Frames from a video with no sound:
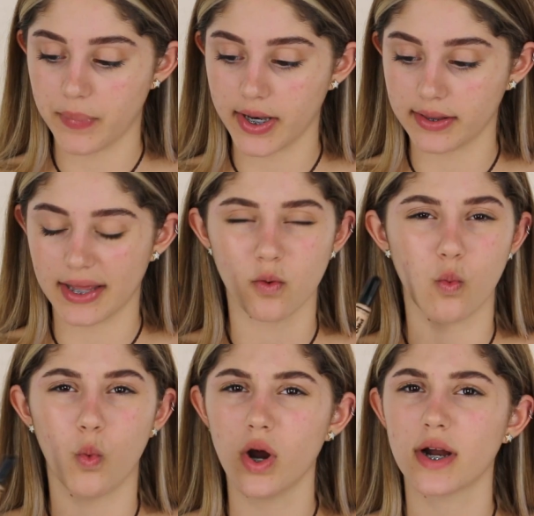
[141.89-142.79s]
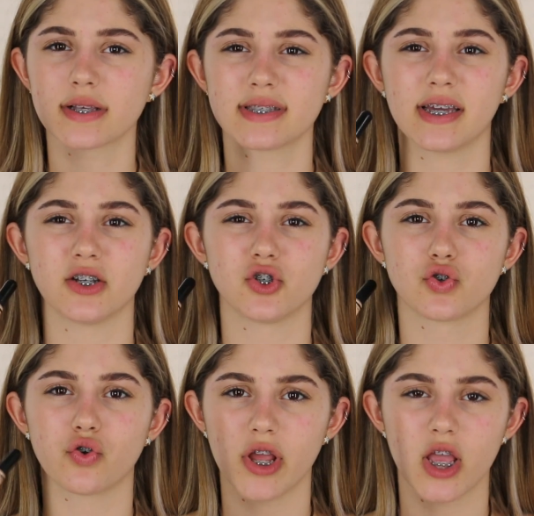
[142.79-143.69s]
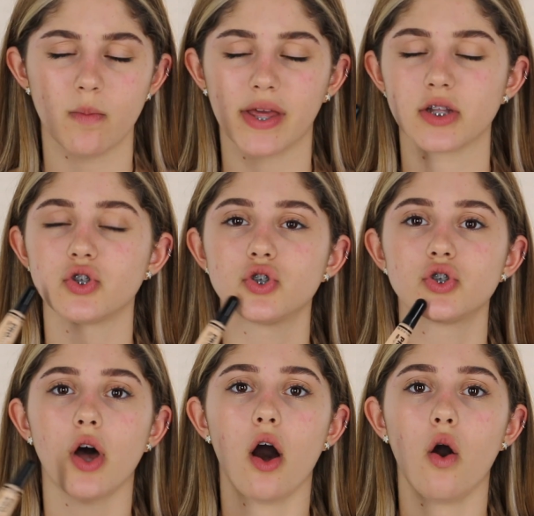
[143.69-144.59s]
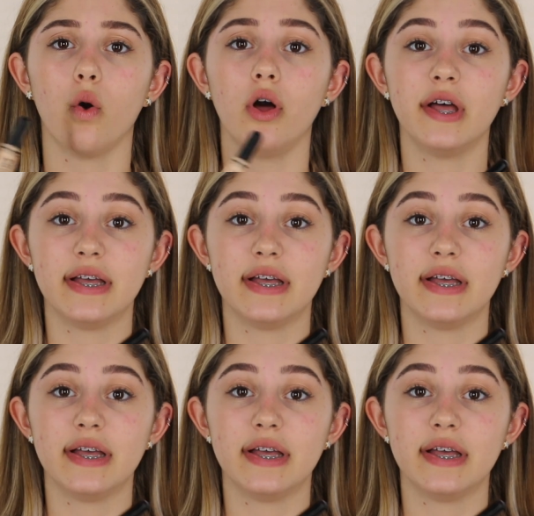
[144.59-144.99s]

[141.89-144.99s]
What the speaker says: But it works like a dream. It's so